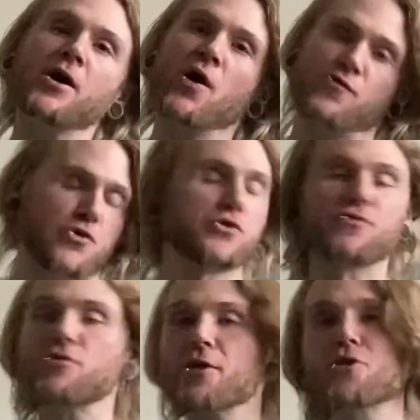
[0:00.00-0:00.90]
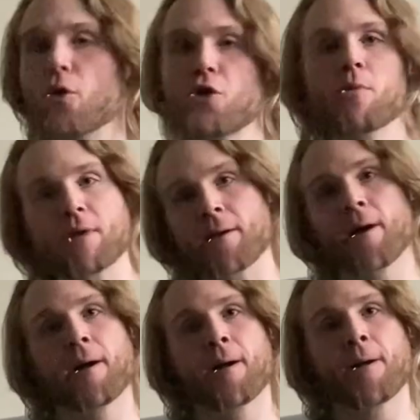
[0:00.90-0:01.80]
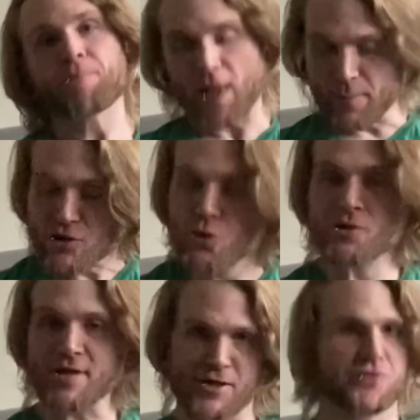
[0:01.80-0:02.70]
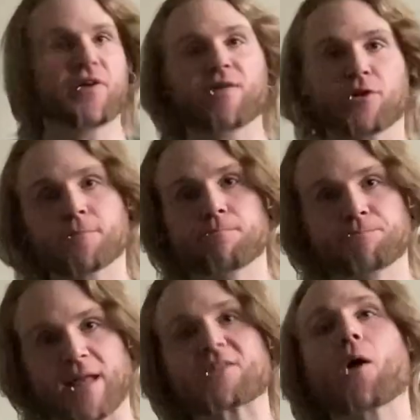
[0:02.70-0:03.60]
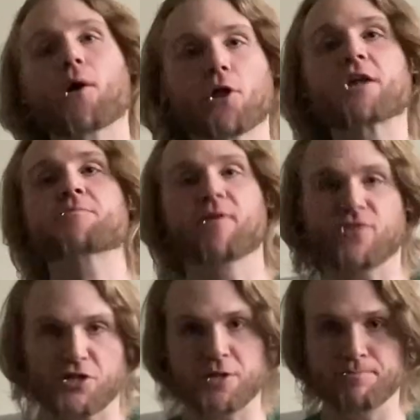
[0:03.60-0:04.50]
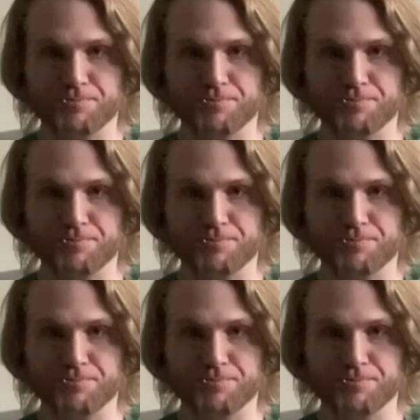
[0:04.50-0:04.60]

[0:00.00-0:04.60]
For those of you that don't know me, I'm a suicide survivor. That's how I lost my vision.